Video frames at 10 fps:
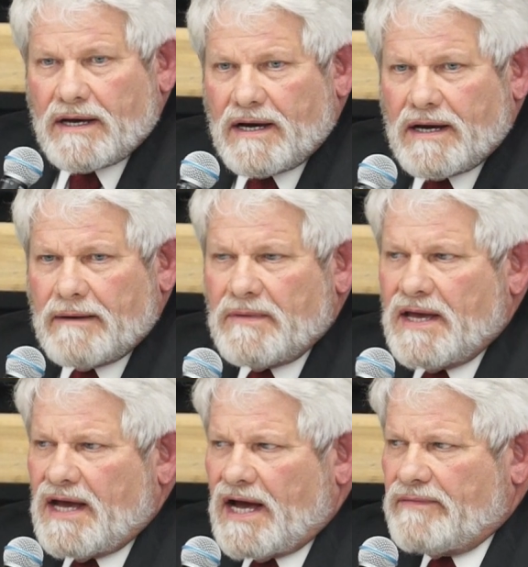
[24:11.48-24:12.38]

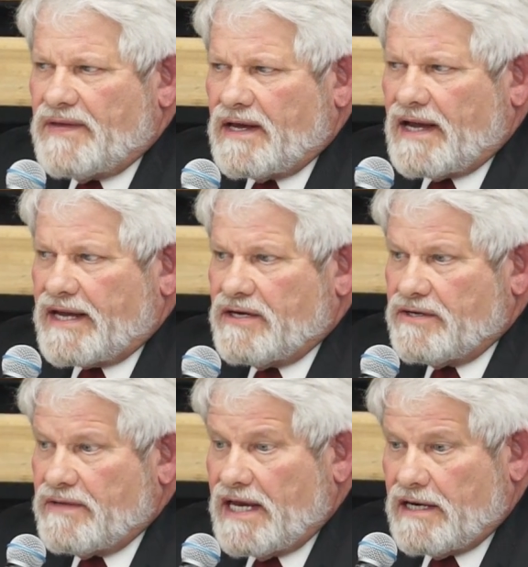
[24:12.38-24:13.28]
I think I can
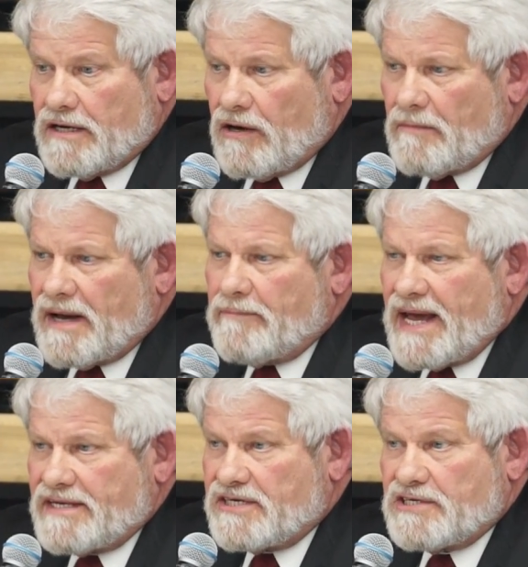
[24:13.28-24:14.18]
do that, and all my
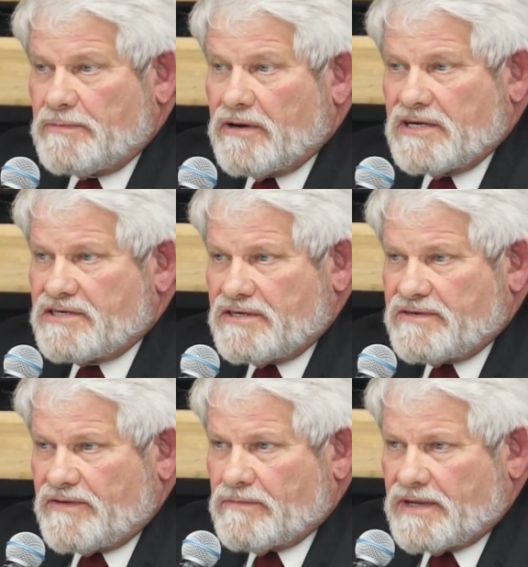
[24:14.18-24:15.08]
past experiences
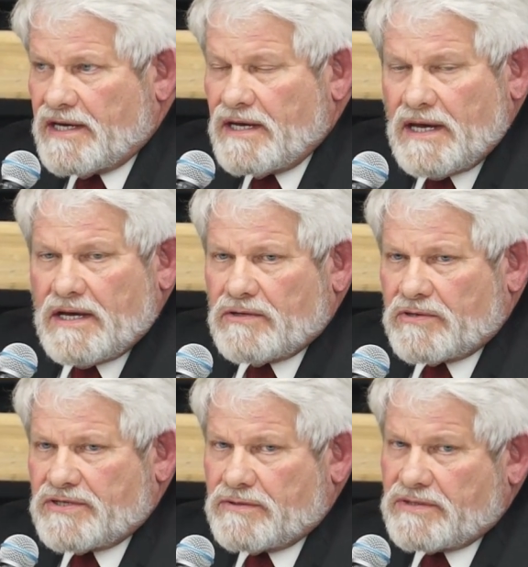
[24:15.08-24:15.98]
from the
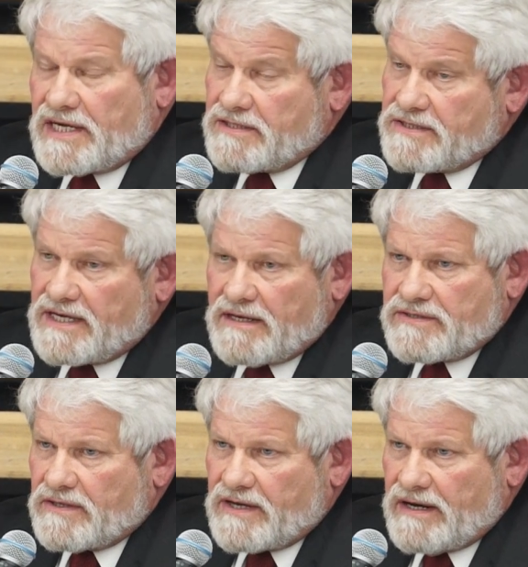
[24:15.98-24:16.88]
North Central Texas
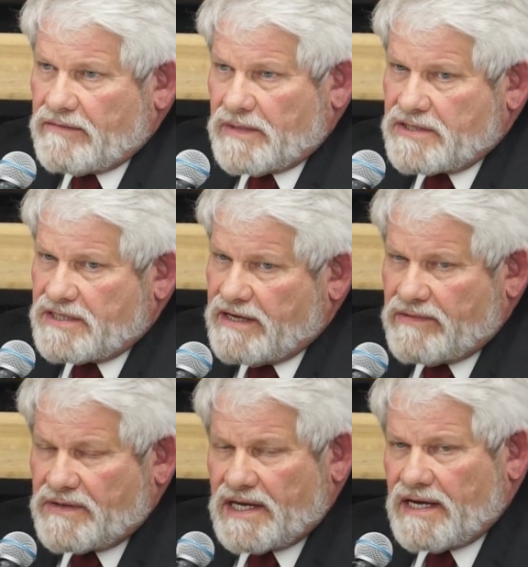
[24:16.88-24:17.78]
Council of Governments and
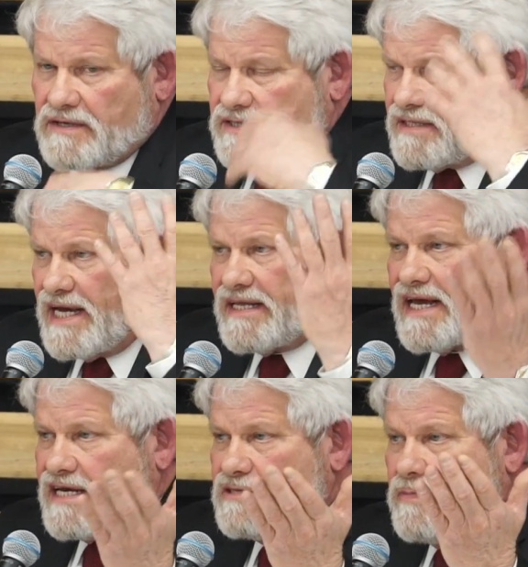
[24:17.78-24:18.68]
everything else, I take
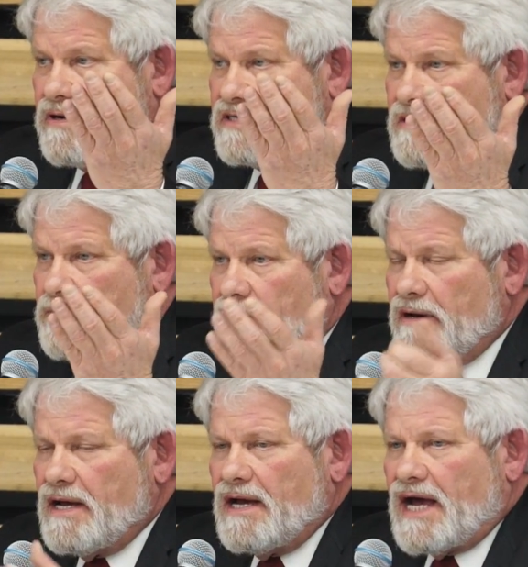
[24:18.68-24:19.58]
that experience up there.
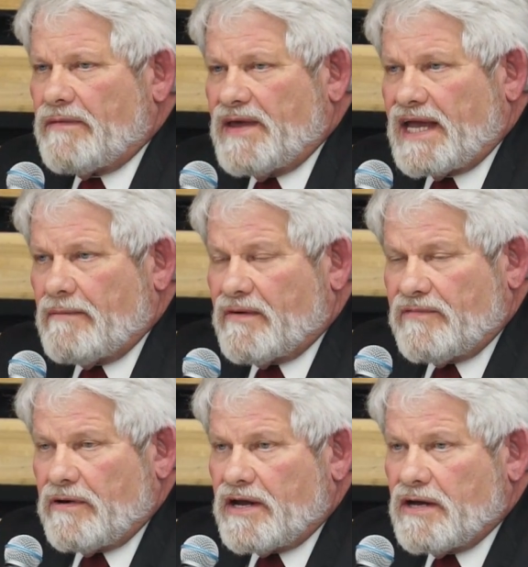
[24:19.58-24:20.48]
I think
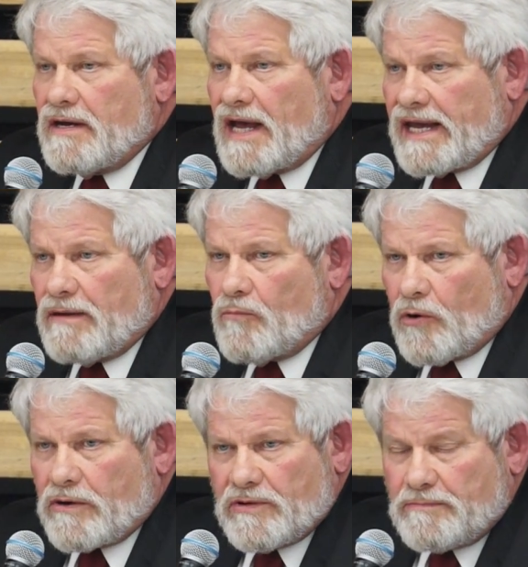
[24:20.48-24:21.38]
I can
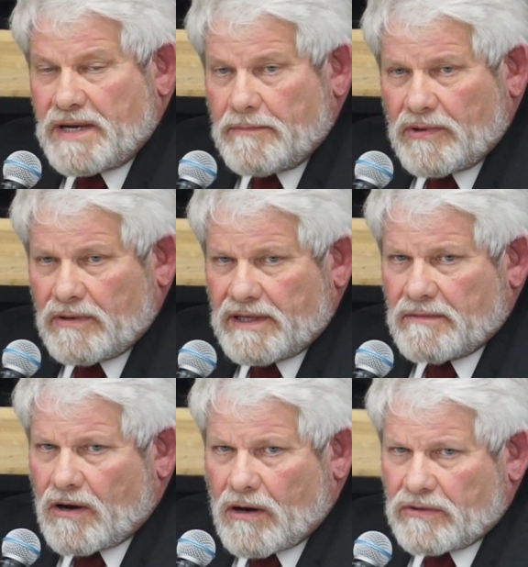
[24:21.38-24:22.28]
work with people
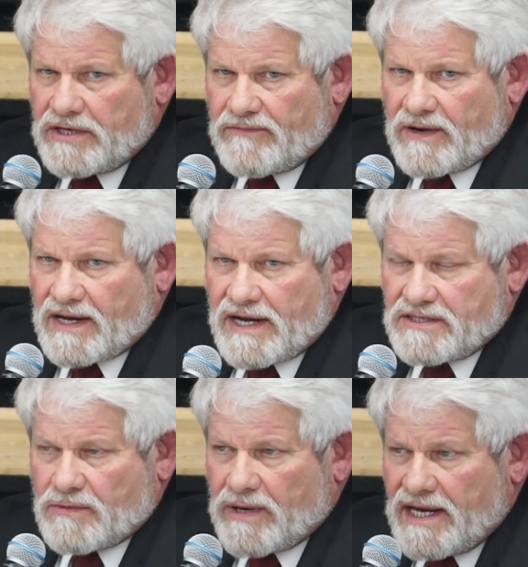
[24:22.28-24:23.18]
in all different
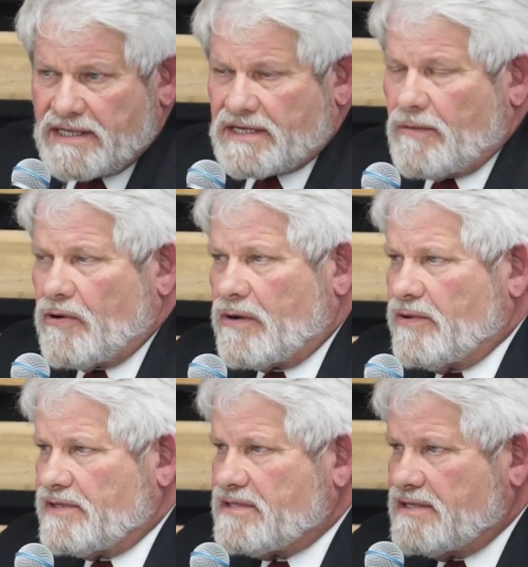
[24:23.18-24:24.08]
kinds of ways. I work
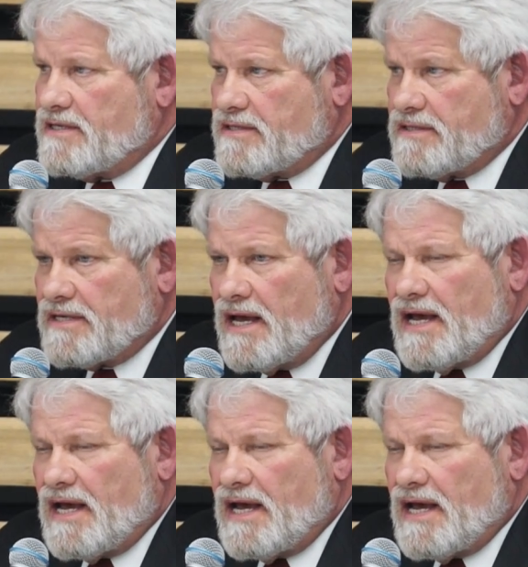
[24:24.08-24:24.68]
with the citizens.